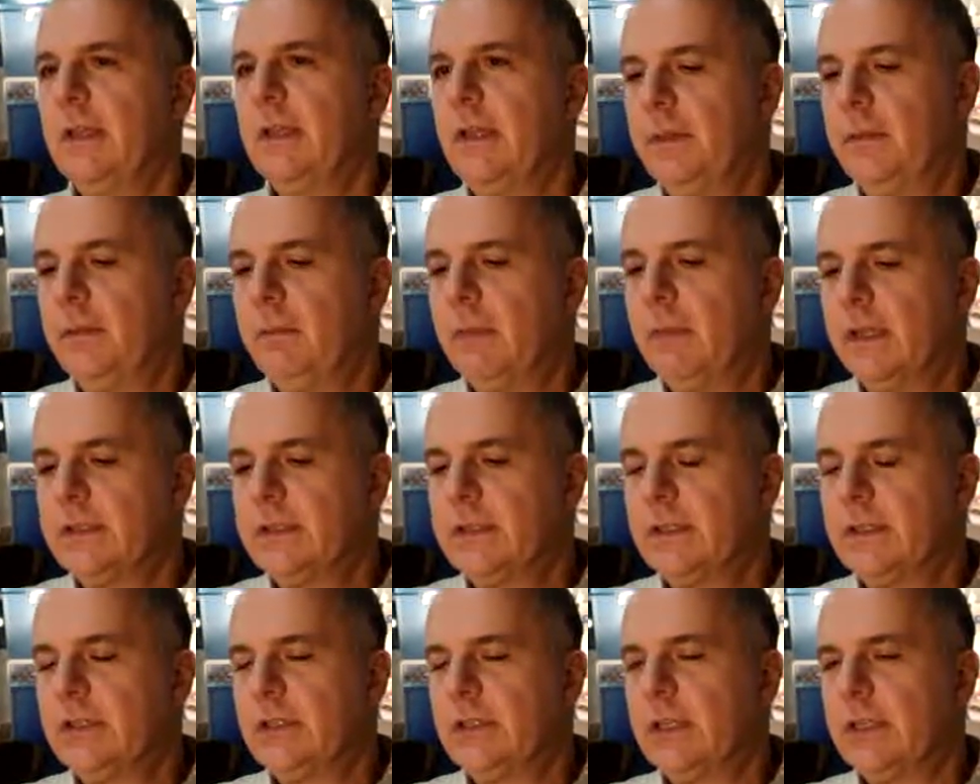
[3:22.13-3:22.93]
the
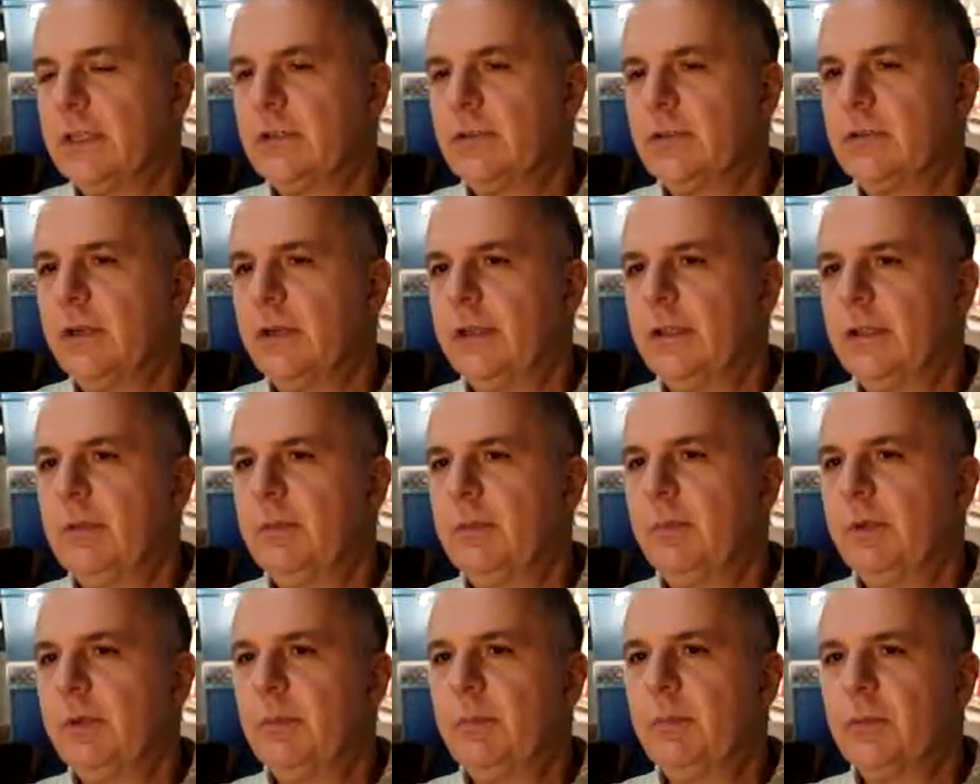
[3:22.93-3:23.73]
message that's trying to
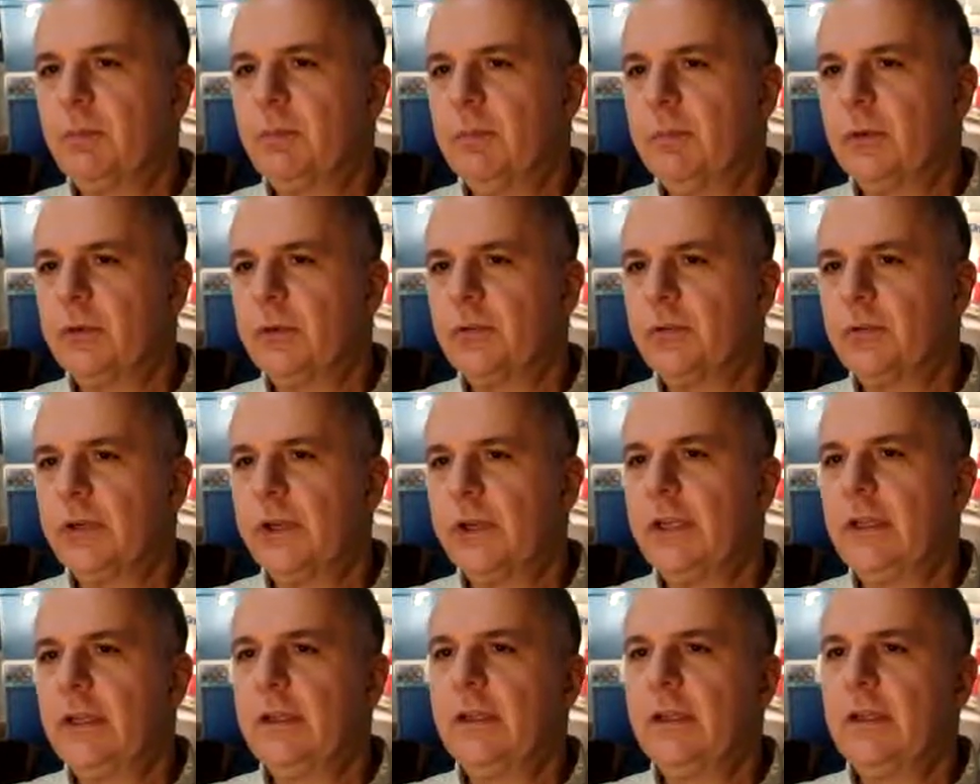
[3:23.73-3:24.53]
be
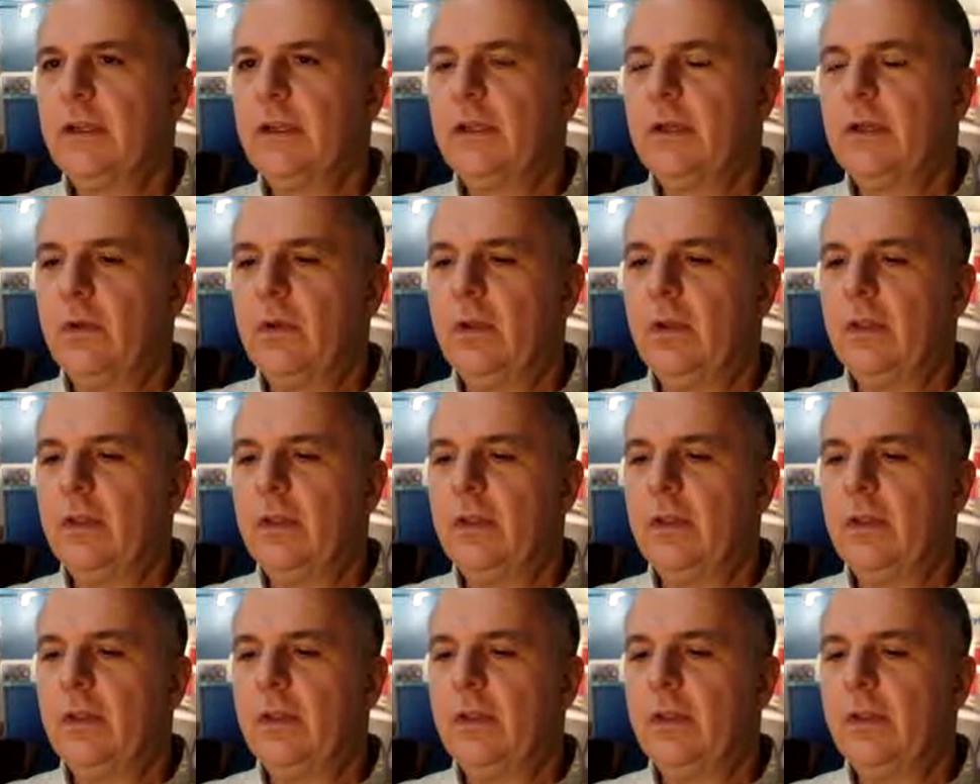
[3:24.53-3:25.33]
portrayed,
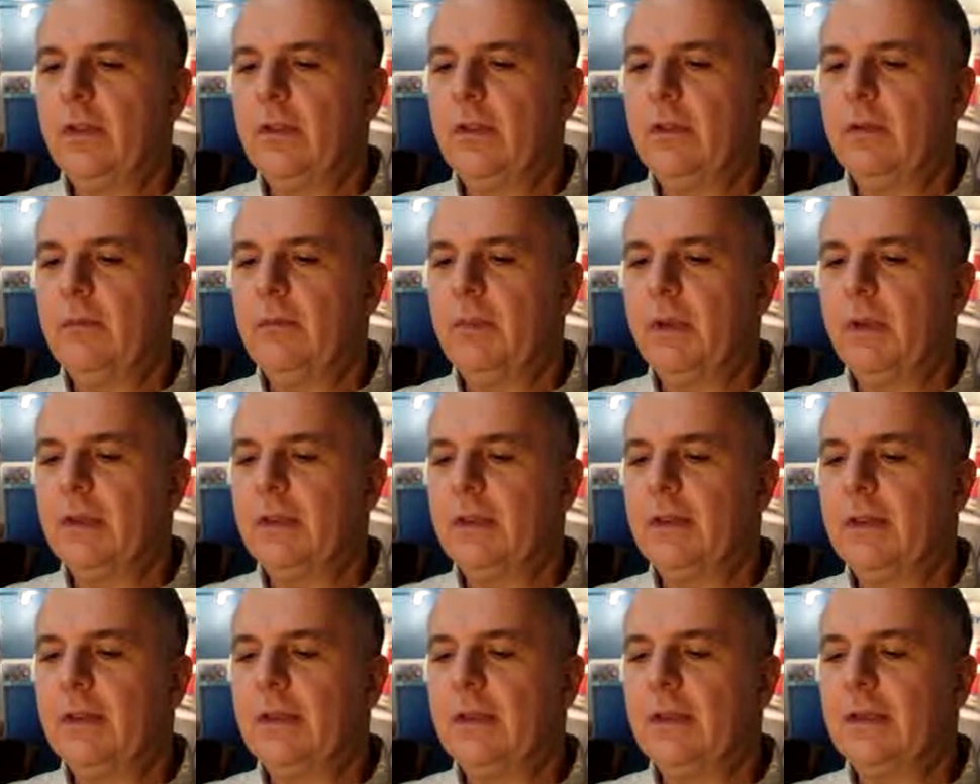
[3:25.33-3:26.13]
and make
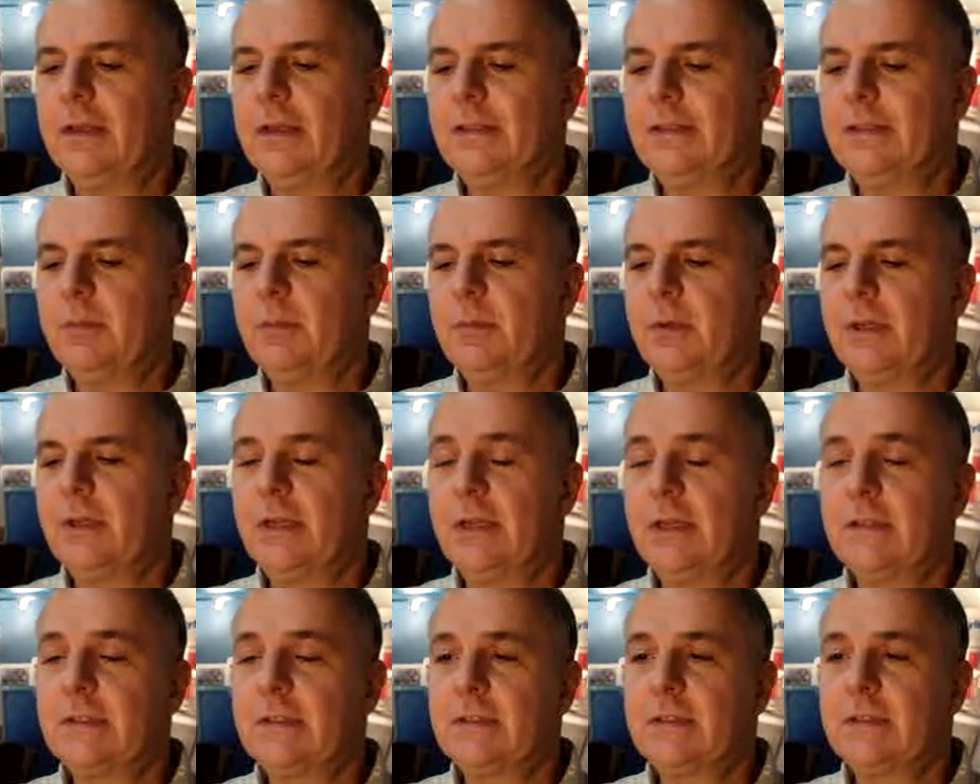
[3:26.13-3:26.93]
the exhibit
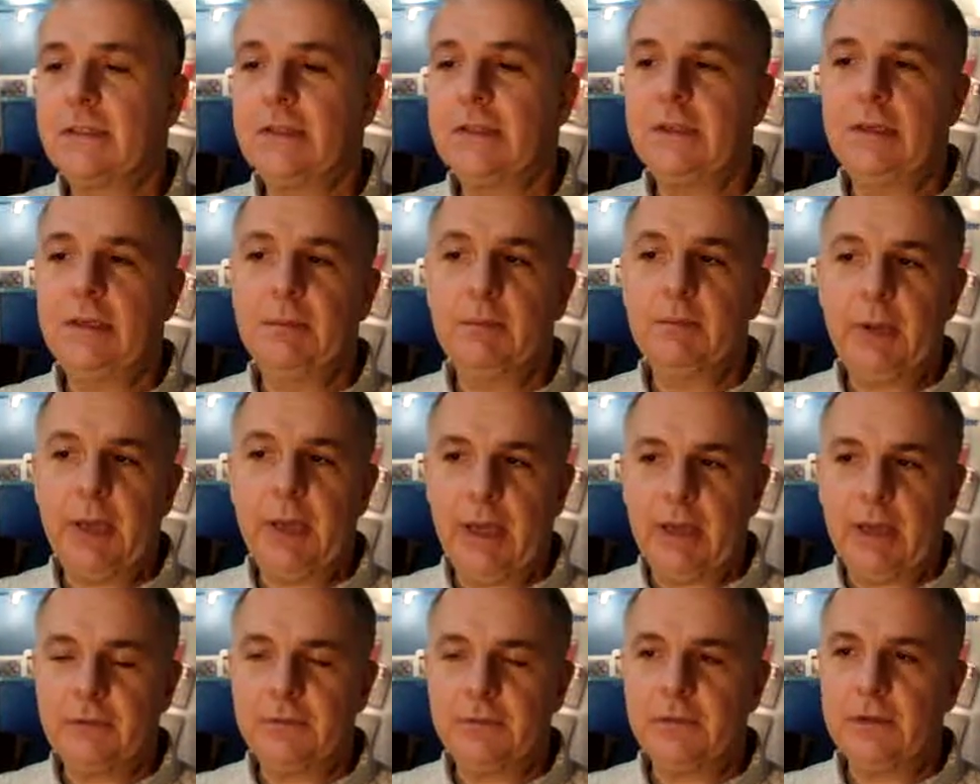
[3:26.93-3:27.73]
as
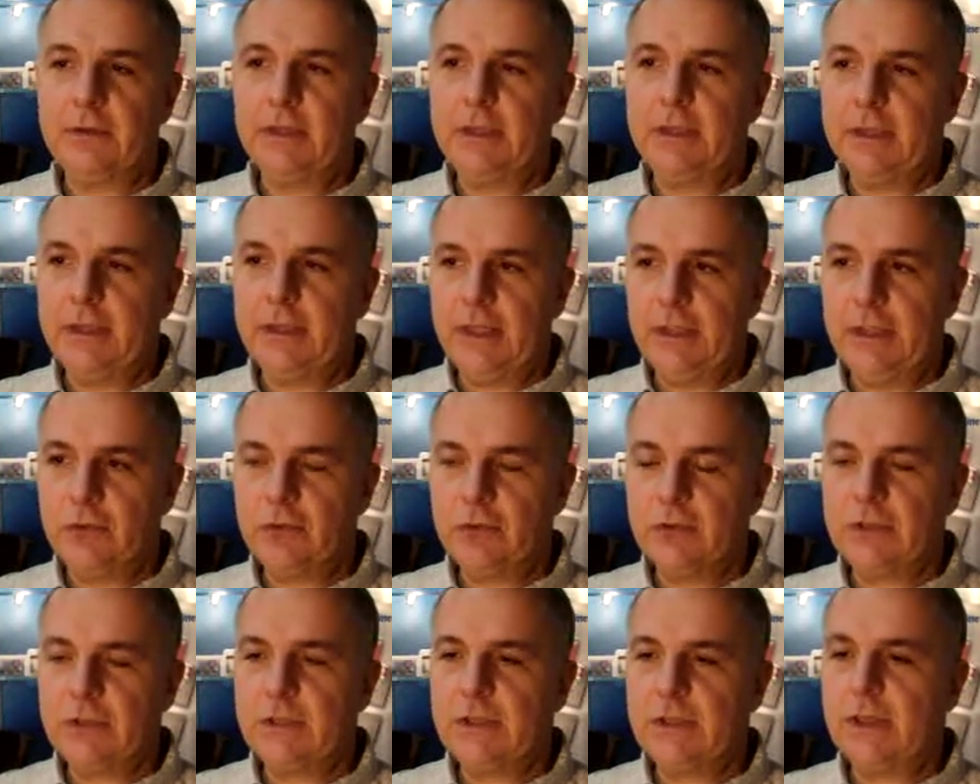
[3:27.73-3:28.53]
impactful and
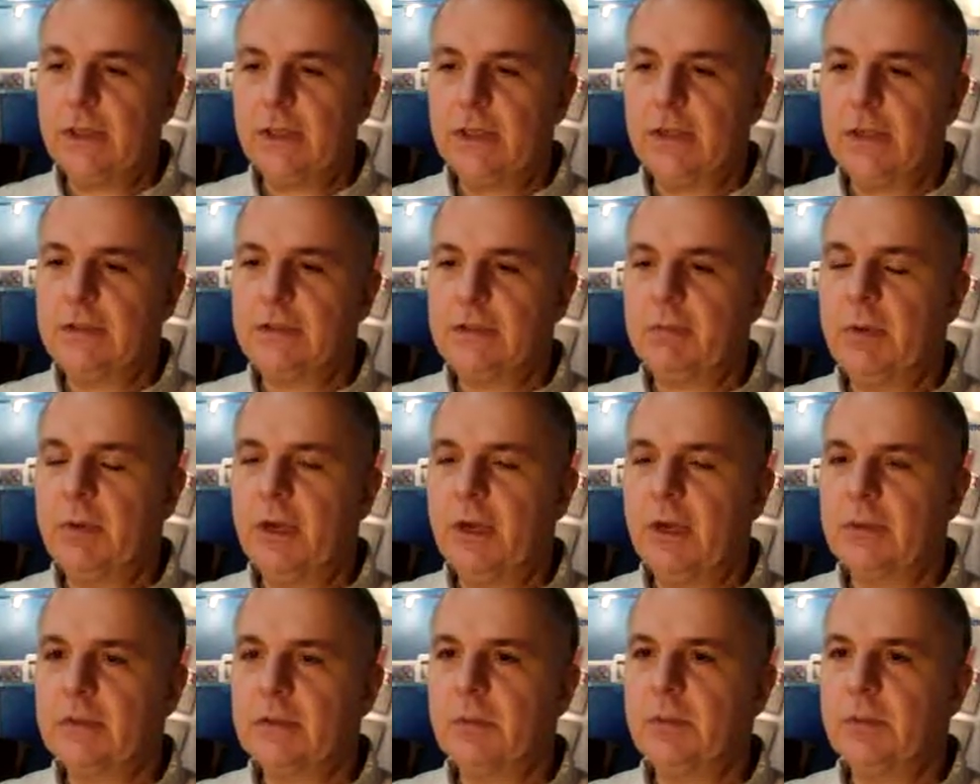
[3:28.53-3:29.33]
interesting as
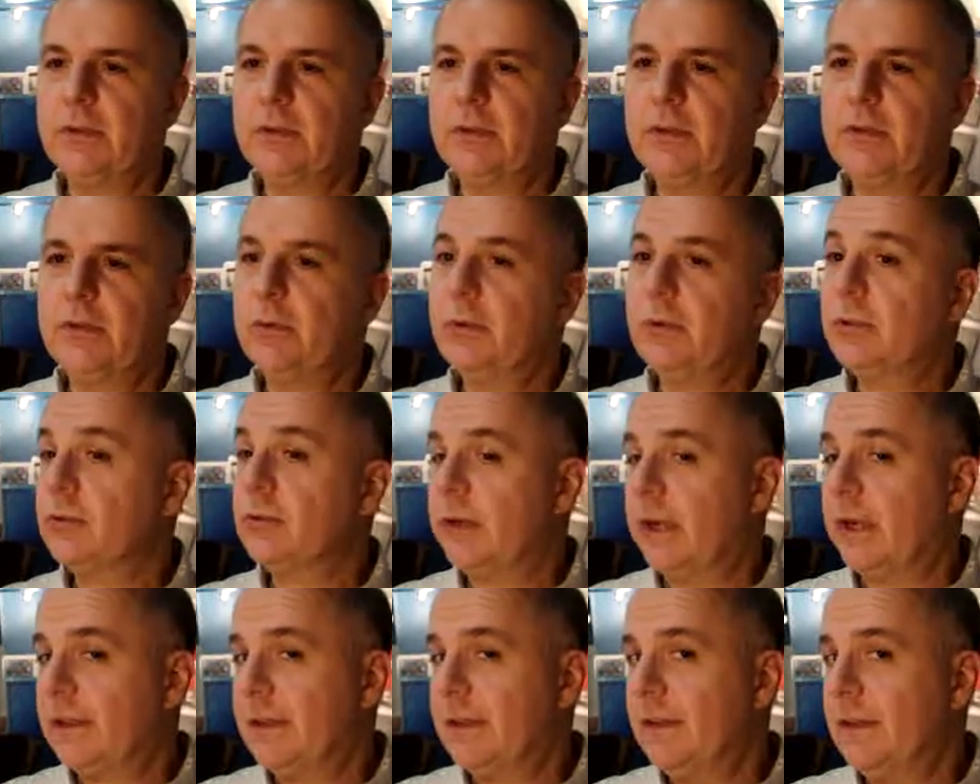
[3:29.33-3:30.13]
possible to
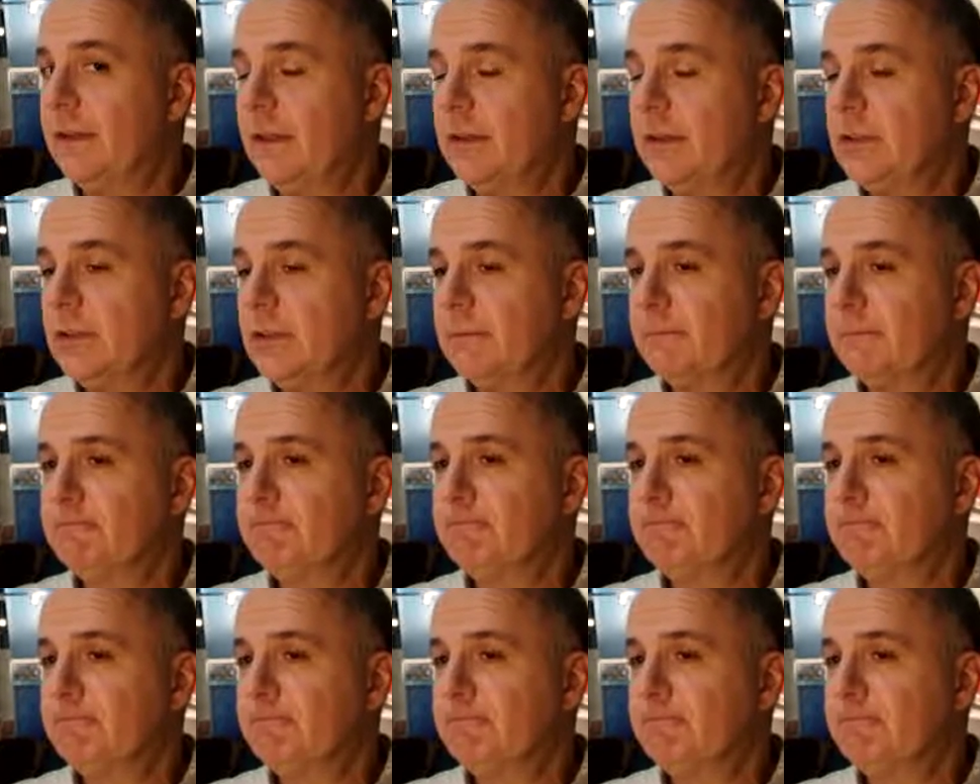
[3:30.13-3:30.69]
attract attention.